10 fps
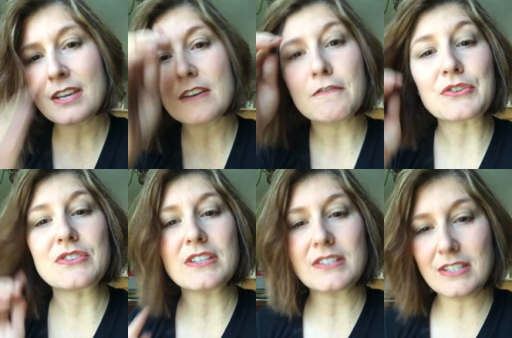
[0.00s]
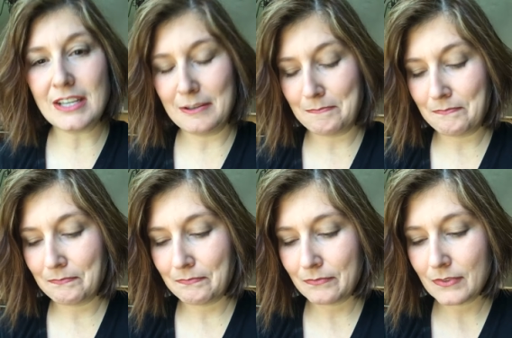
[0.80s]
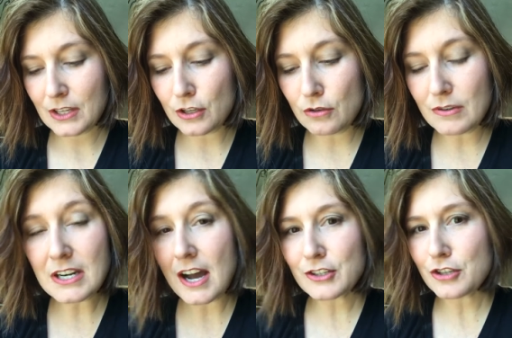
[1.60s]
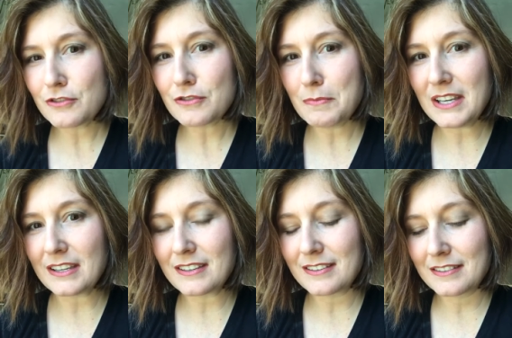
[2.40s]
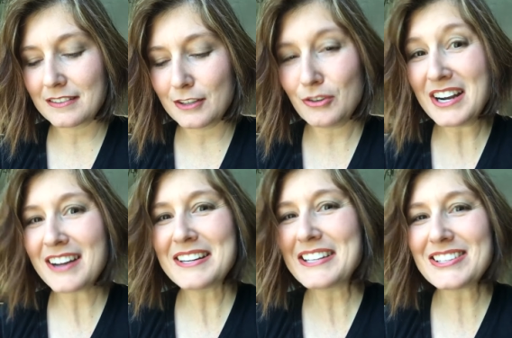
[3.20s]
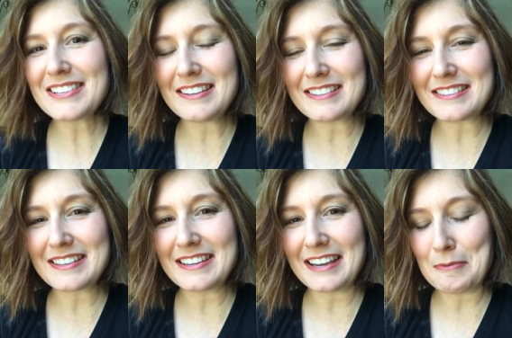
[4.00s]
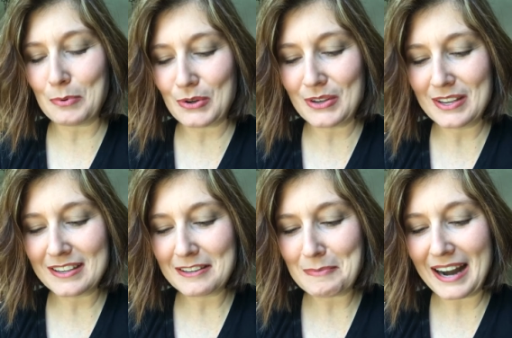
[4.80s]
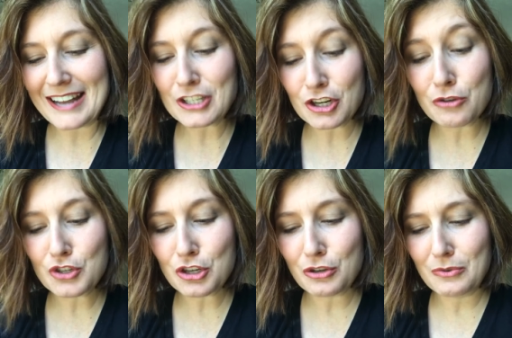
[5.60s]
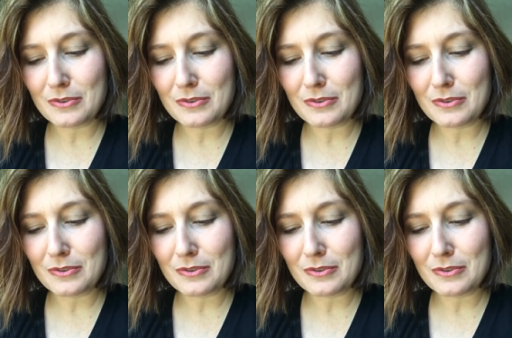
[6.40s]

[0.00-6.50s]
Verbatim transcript: verse 16. You did not choose me. You did not initiate this thing, April, but I chose you.